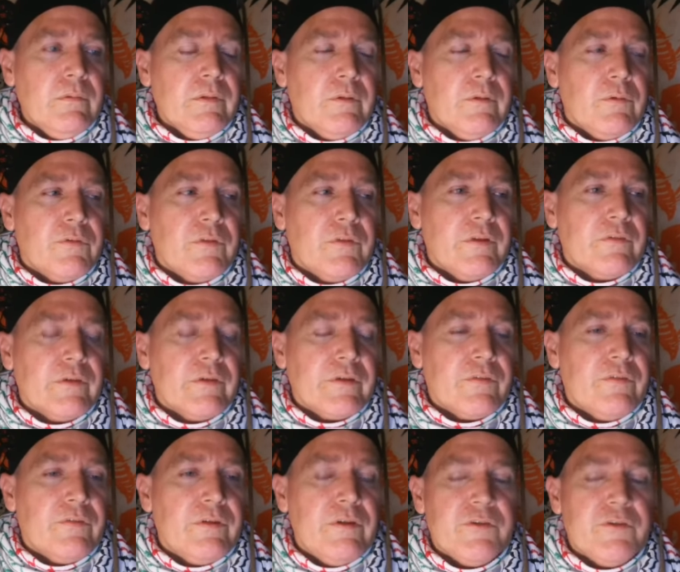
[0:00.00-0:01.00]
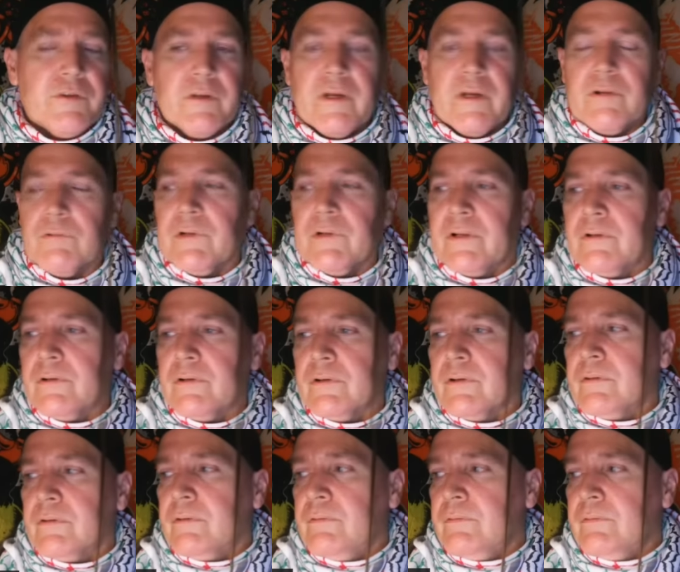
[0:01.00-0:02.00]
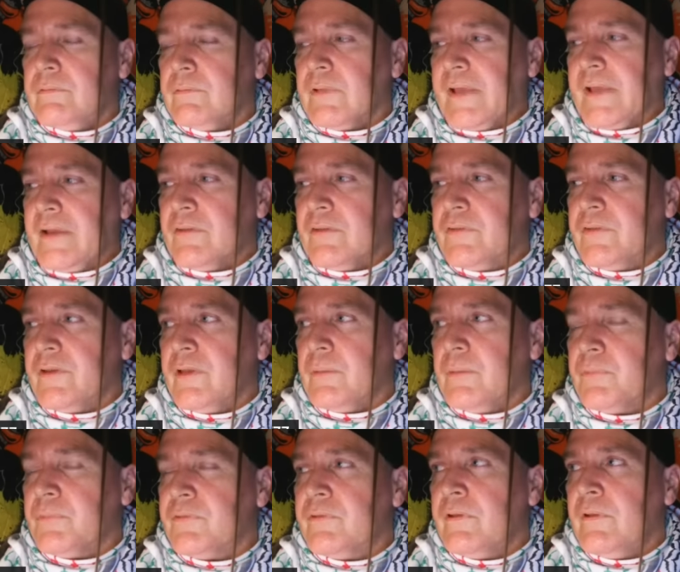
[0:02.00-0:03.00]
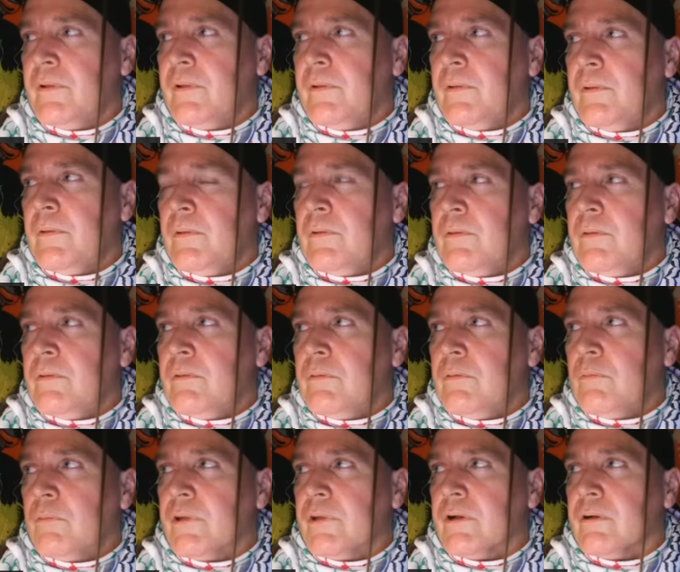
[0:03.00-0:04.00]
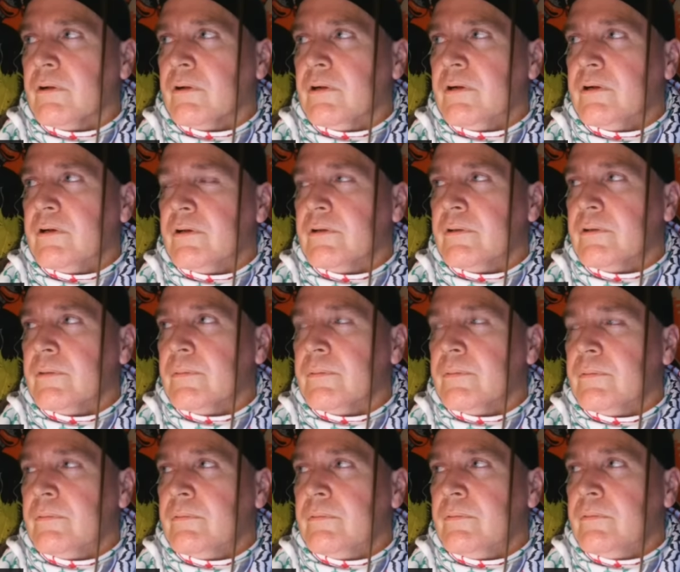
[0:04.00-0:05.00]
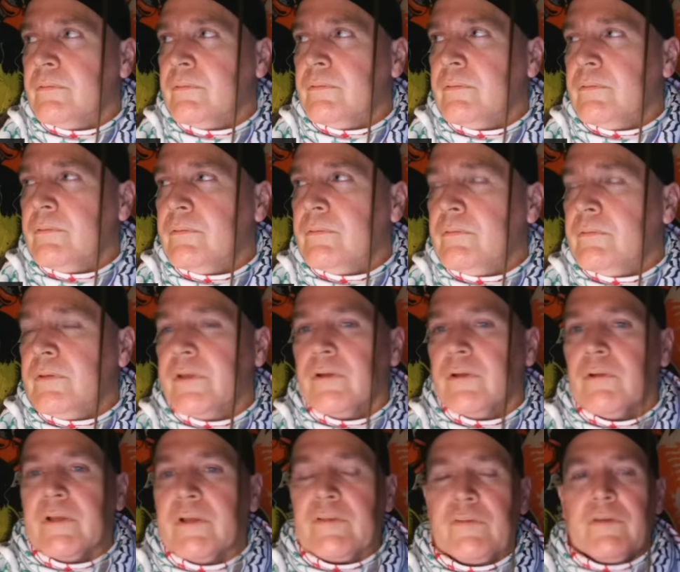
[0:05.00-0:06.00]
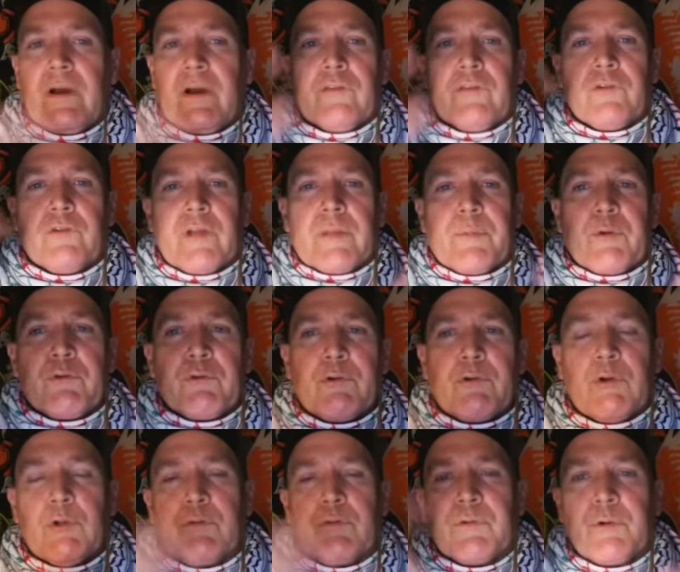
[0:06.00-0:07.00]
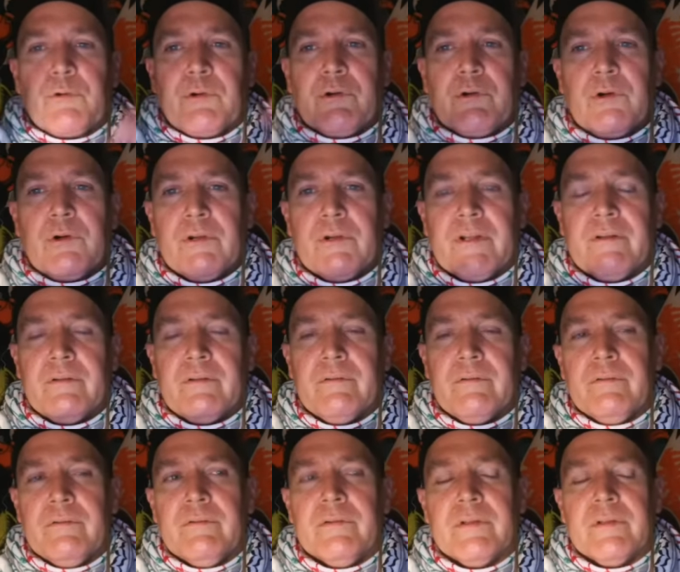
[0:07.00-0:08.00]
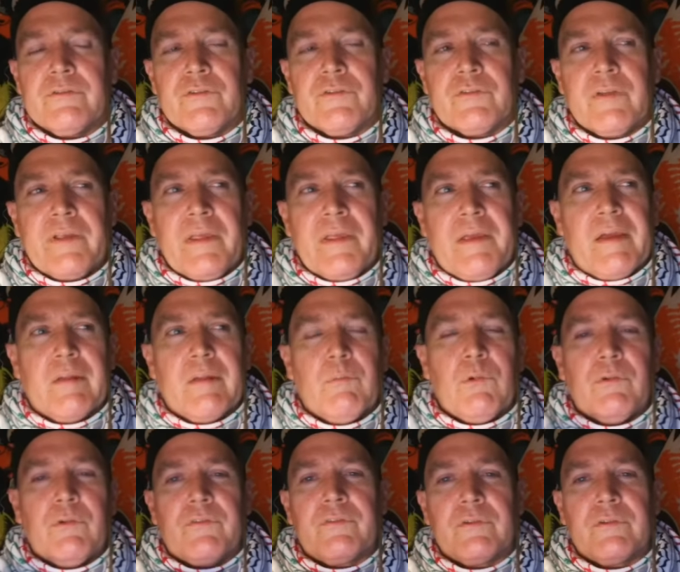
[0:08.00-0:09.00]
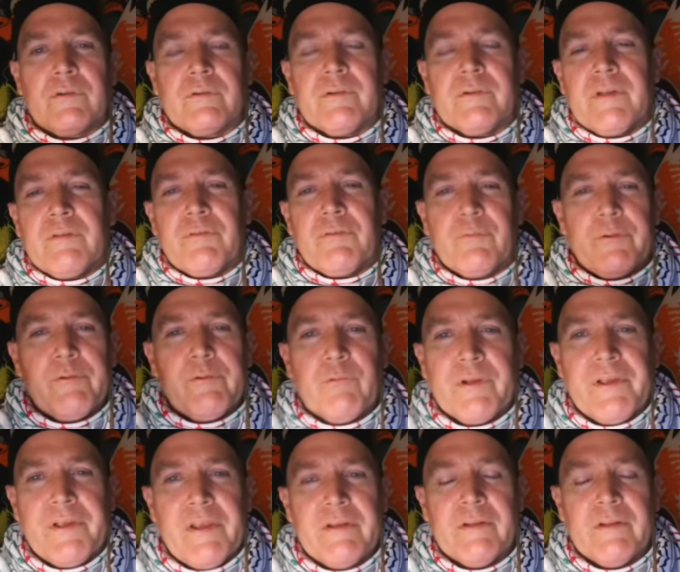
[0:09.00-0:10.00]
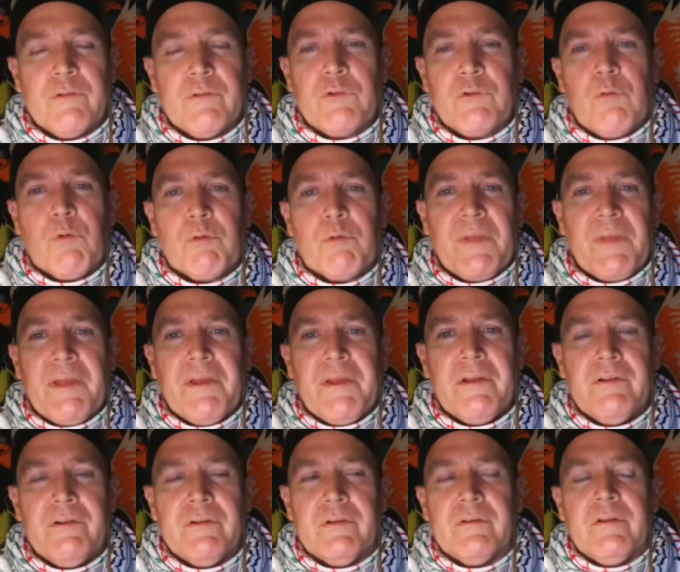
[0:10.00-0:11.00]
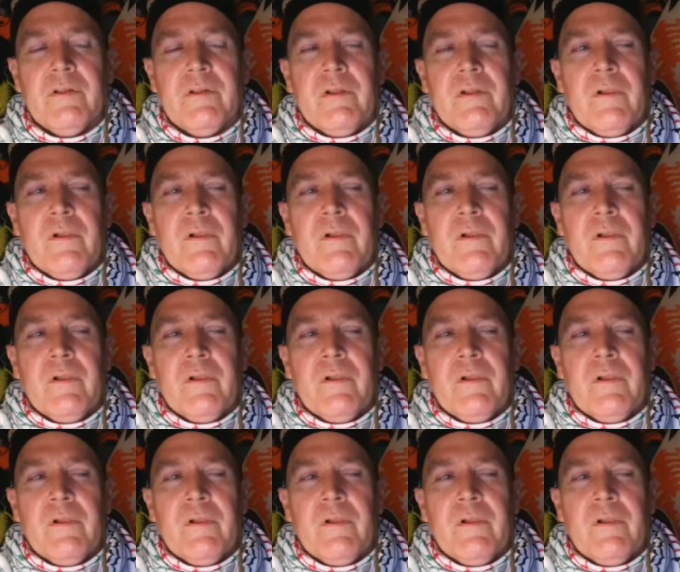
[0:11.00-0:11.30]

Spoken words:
there was these like CGI rendered landscapes where you know, like skyscrapers are all overgrown and just like animals have free reign, and there's no more man to,